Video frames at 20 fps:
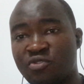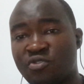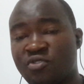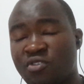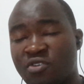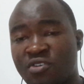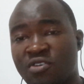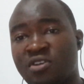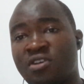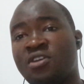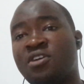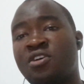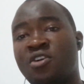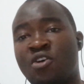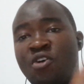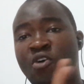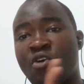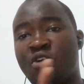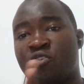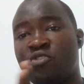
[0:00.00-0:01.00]
you know
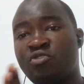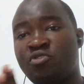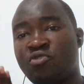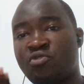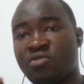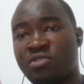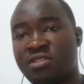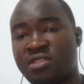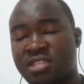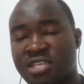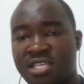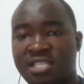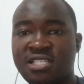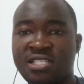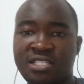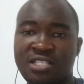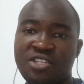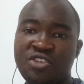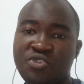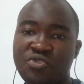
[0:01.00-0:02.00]
onto
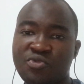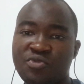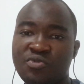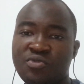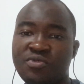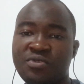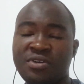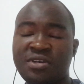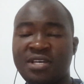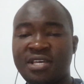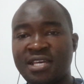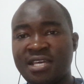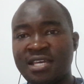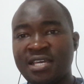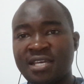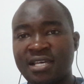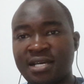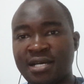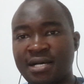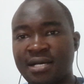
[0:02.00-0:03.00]
these new
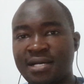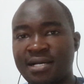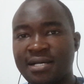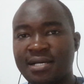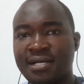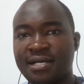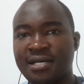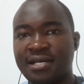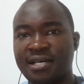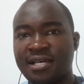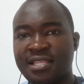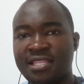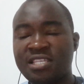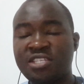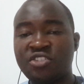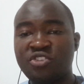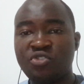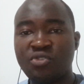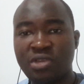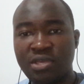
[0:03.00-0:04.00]

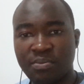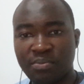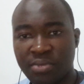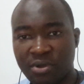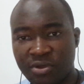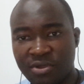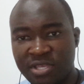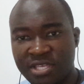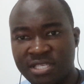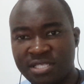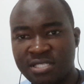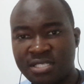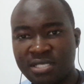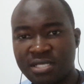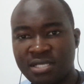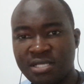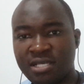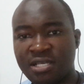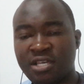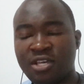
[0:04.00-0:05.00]
employees,
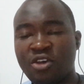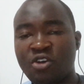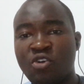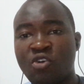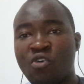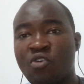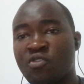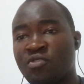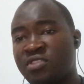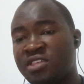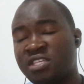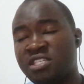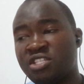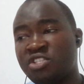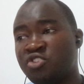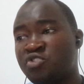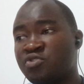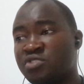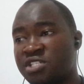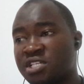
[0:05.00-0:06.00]
or this
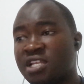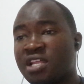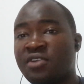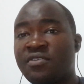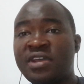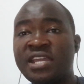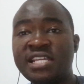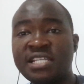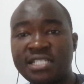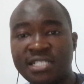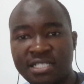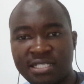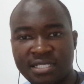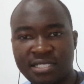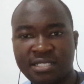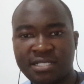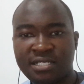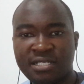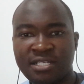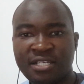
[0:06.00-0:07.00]
new generation
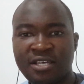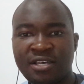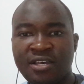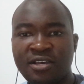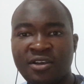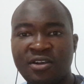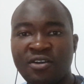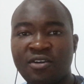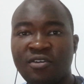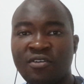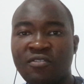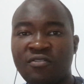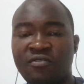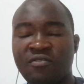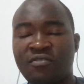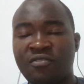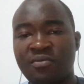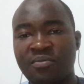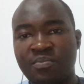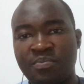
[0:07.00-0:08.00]

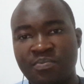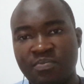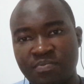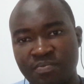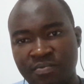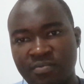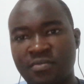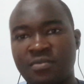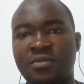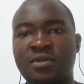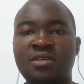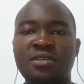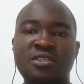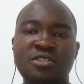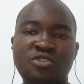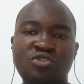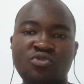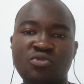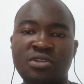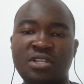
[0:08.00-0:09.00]
of
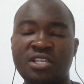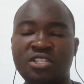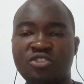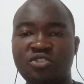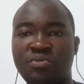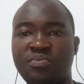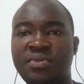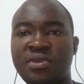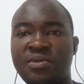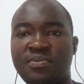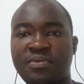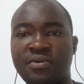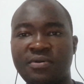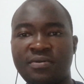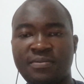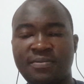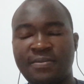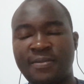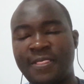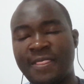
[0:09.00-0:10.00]
students or people.
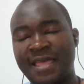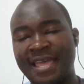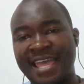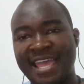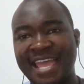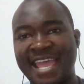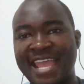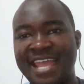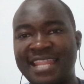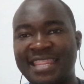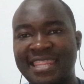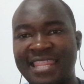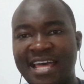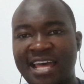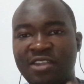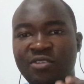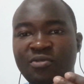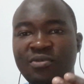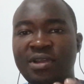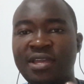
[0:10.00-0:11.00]
And
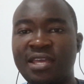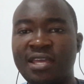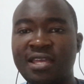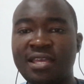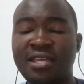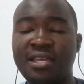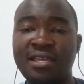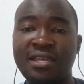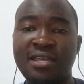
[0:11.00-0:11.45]
that way,